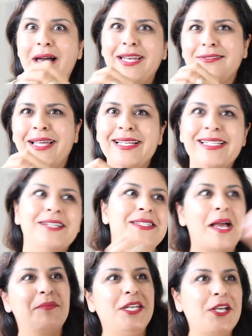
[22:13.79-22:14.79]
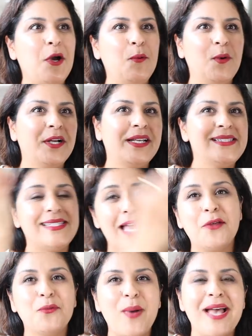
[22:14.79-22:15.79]
I don't like Delta, I'm gonna go work at
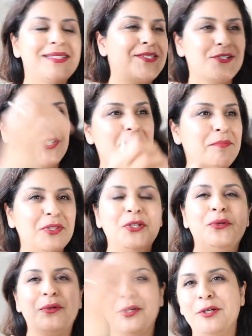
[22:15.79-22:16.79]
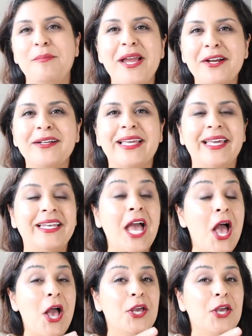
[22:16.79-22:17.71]
Southwest or JetBlue or American.